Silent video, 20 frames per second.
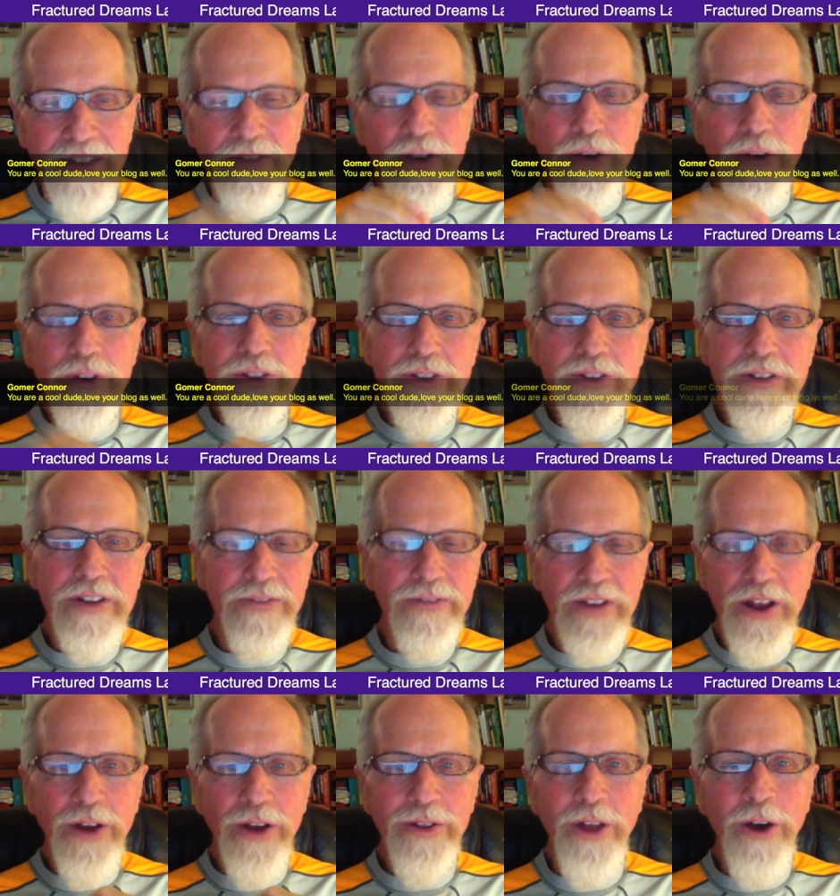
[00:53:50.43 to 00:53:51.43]
If
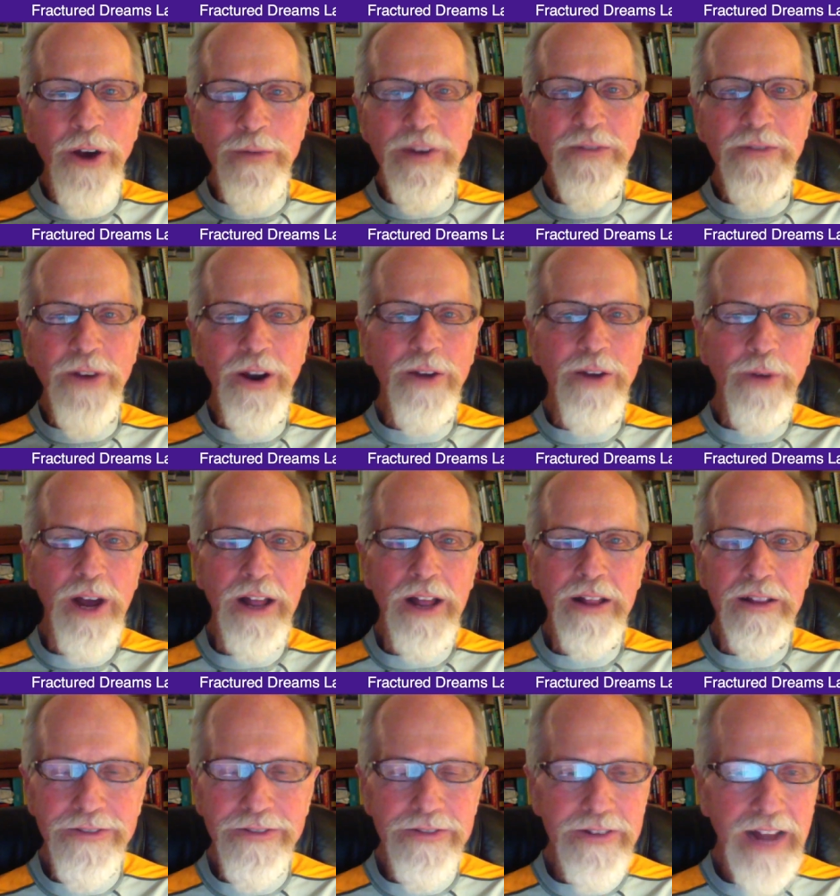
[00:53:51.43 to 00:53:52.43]
you don't know me very
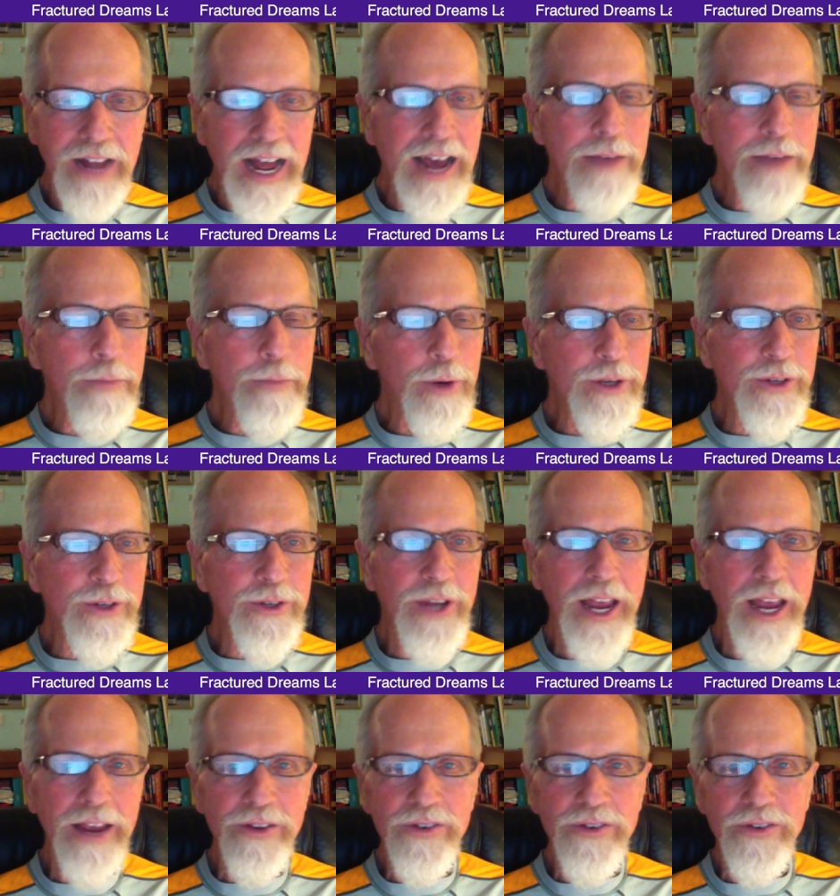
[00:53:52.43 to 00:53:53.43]
well, I
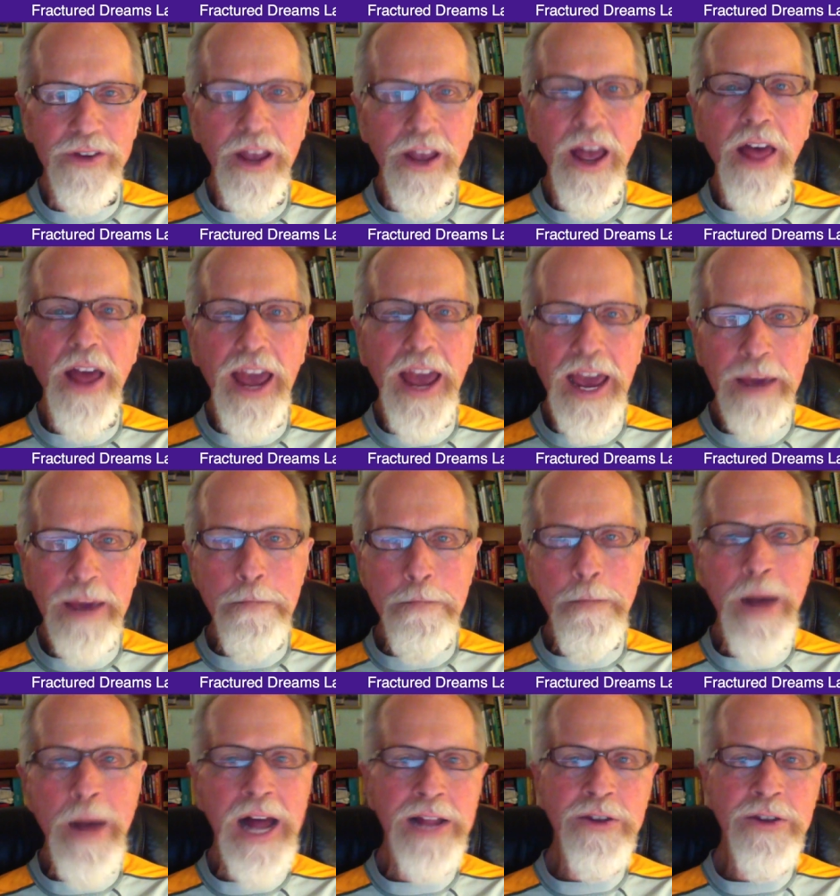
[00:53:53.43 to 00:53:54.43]
possess a
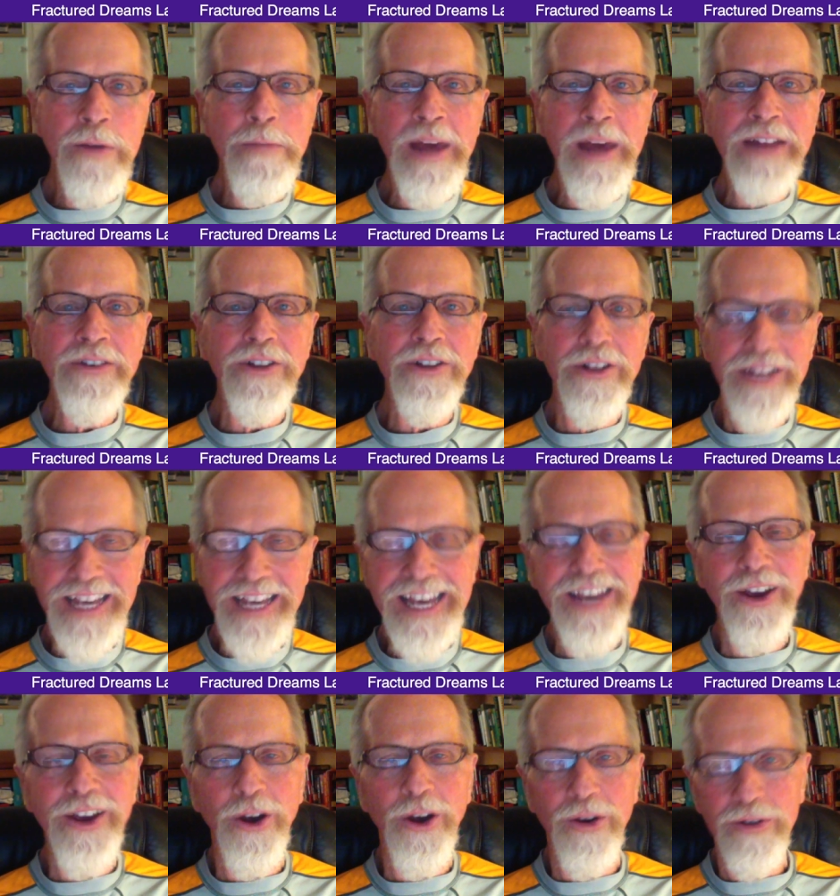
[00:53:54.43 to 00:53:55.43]
monumental
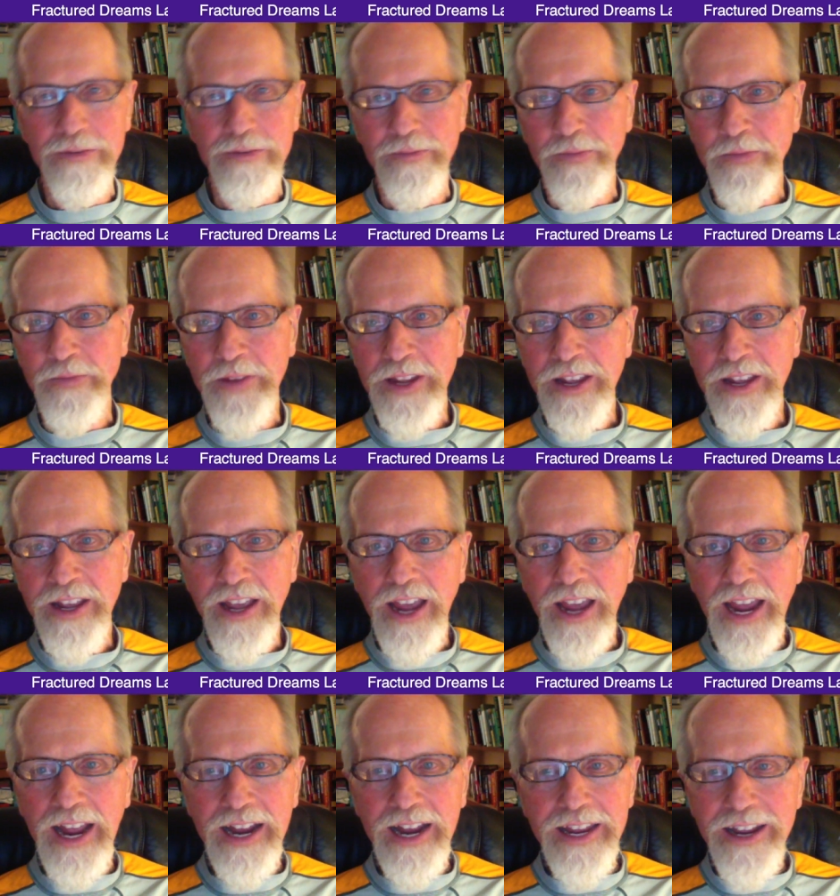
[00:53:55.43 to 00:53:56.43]
ego,
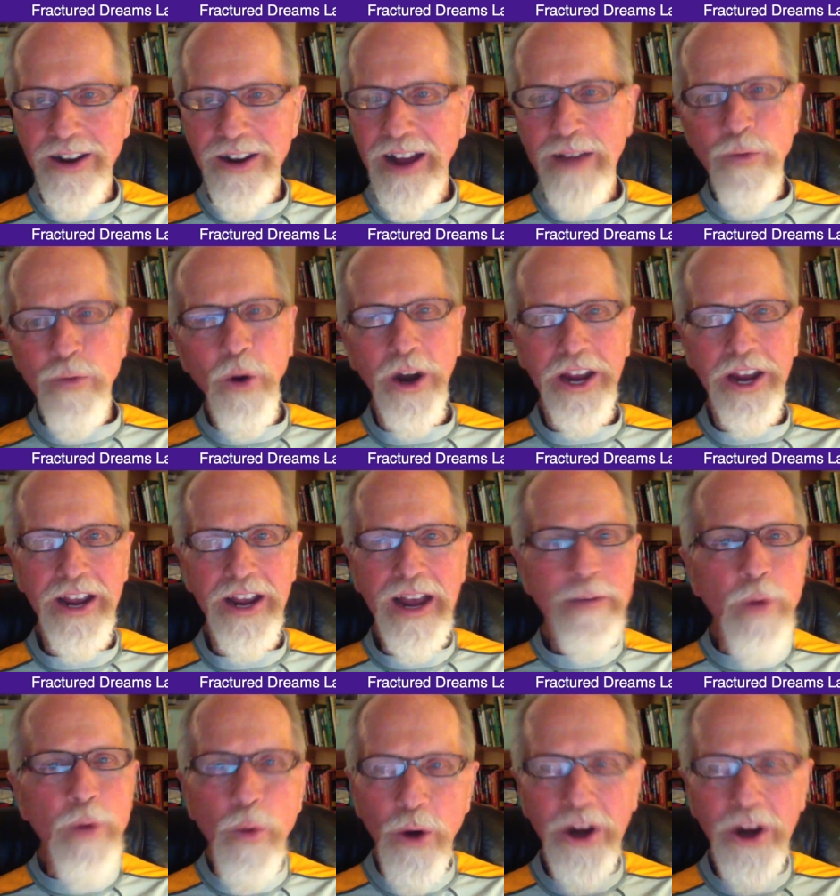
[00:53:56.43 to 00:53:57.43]
and I'm
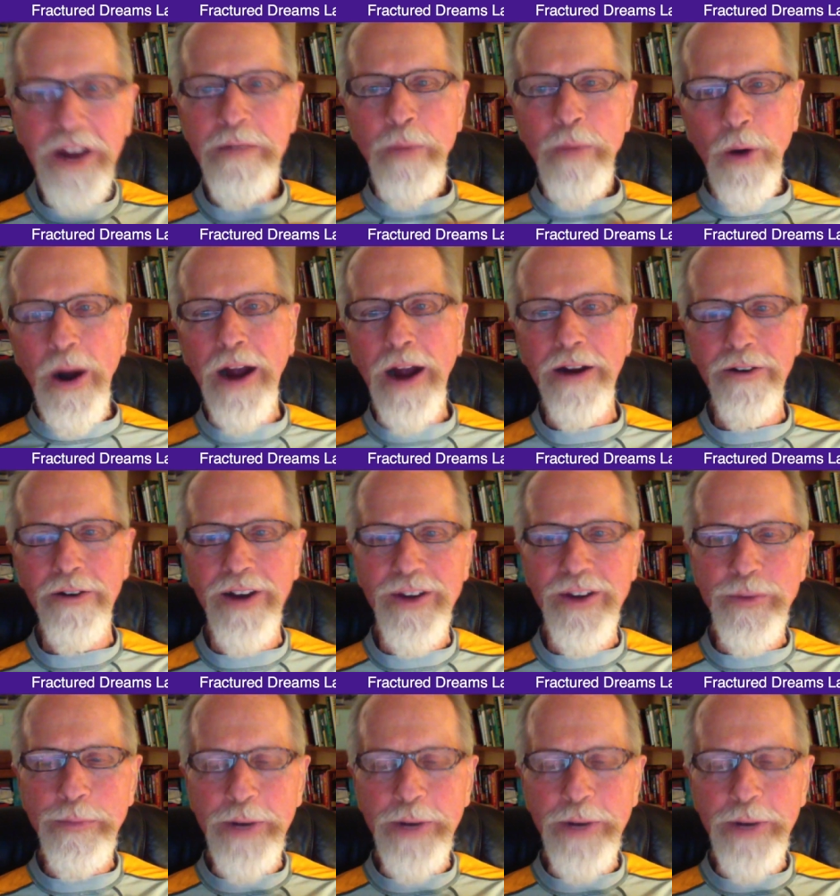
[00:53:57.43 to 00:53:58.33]
a work in progress.